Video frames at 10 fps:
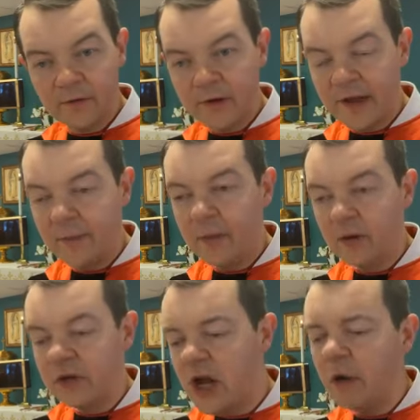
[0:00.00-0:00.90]
For
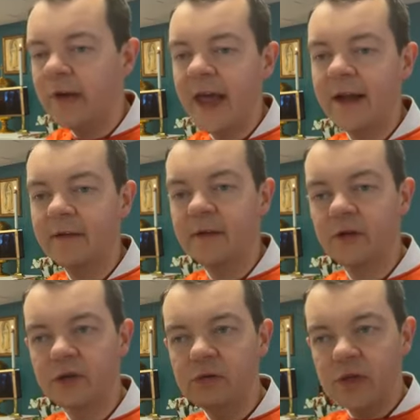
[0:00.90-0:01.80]
example, no
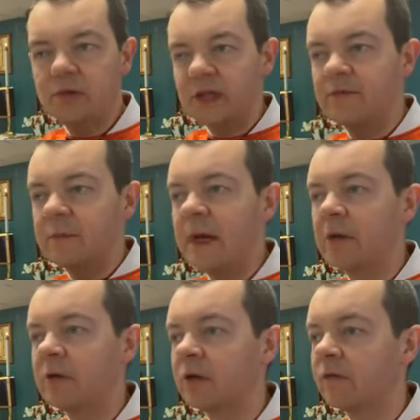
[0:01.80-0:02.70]
cancer, you don't have
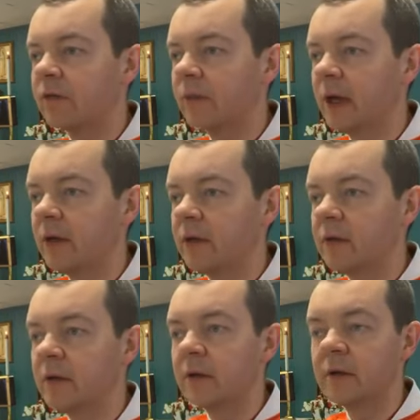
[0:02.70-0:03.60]
power over me.
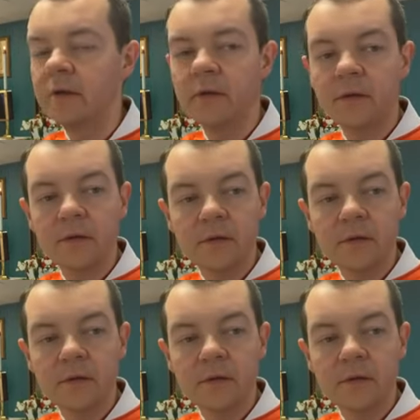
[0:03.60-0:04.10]
Mm-hmm.